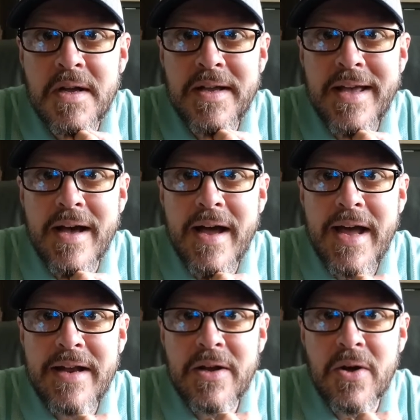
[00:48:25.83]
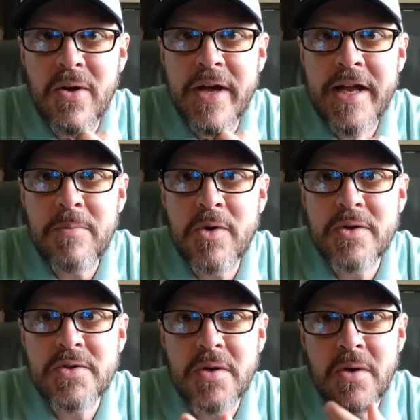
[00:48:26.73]
Yeah, I had to call animal
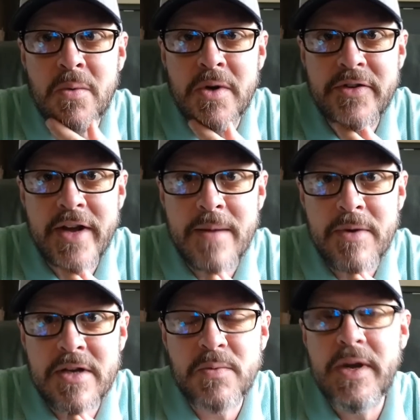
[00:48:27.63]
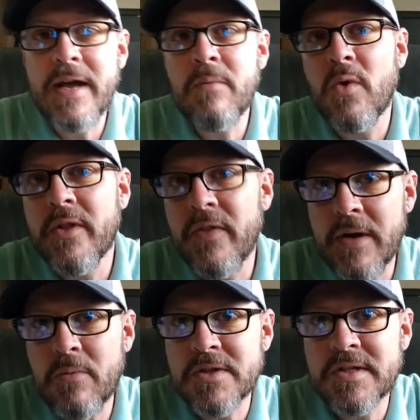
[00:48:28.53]
control one time because we had one
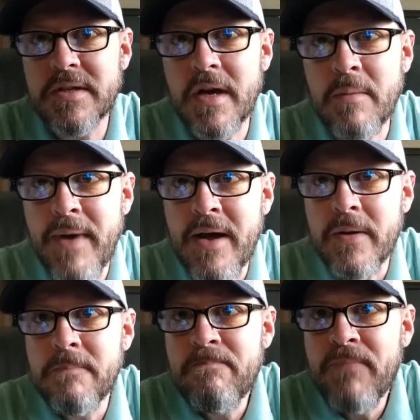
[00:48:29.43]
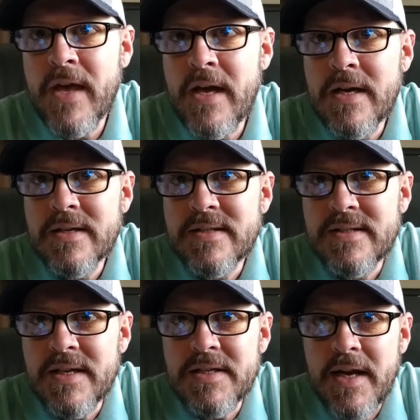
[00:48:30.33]
that was about
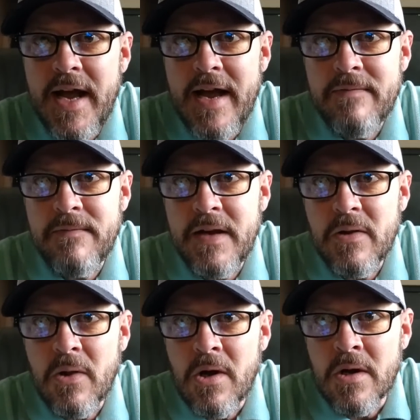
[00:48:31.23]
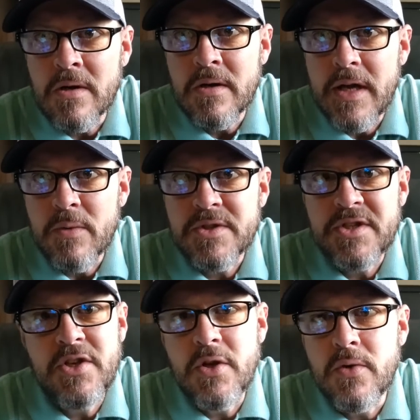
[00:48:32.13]
6.5 feet long. It was
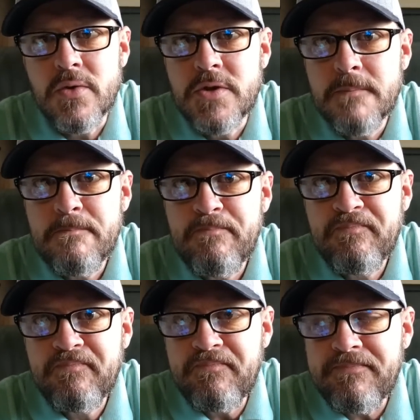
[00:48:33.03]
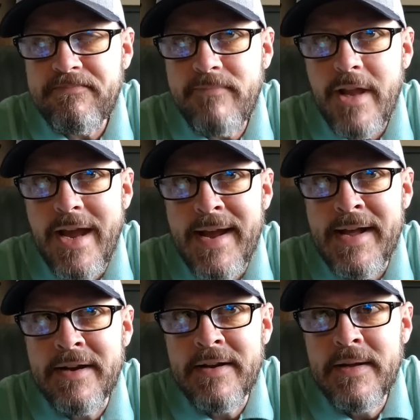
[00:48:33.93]
huge.
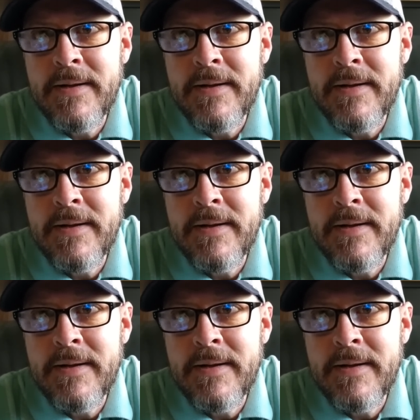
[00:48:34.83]
And